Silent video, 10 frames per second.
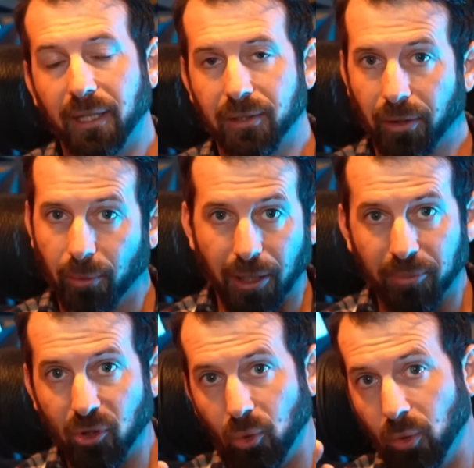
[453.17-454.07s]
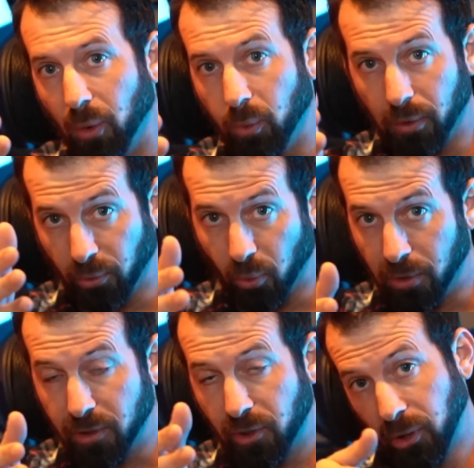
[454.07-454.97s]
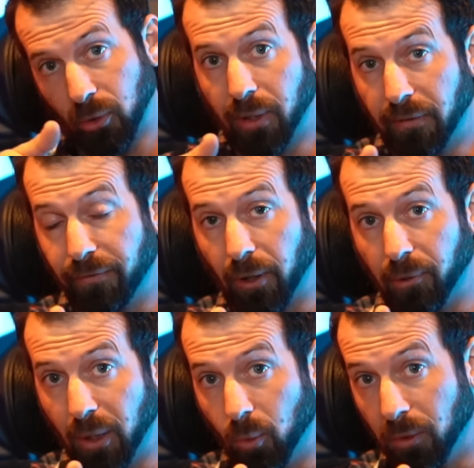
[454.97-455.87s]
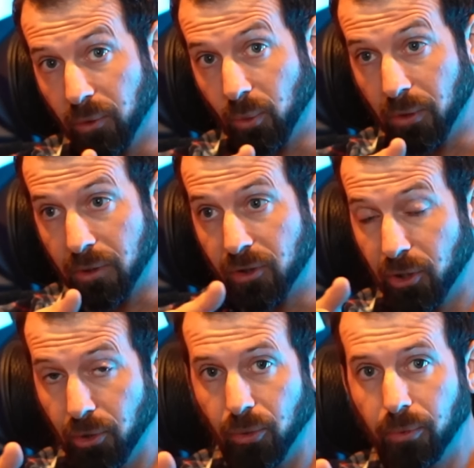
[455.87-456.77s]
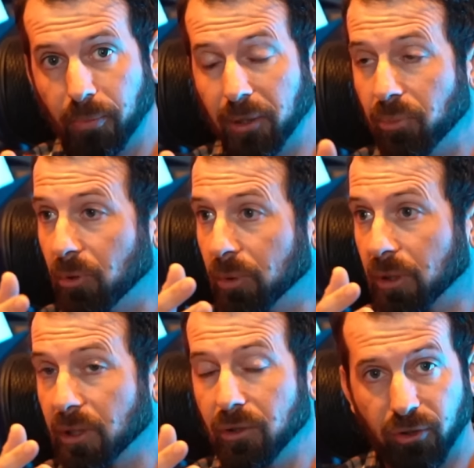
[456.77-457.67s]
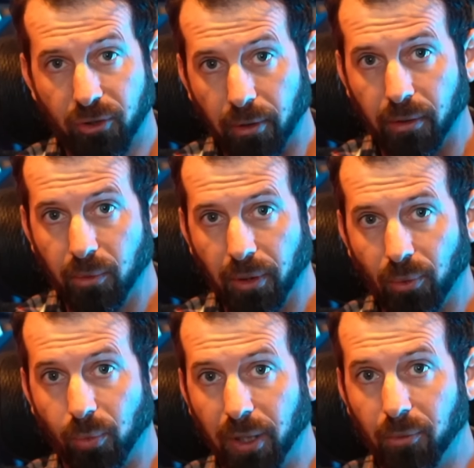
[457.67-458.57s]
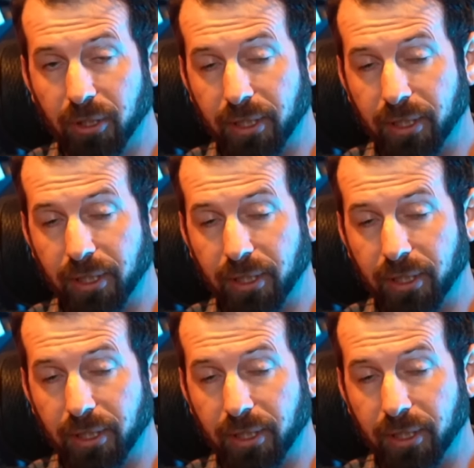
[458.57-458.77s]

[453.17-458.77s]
us all the way up to World War II. And following World War II, people were concerned with what was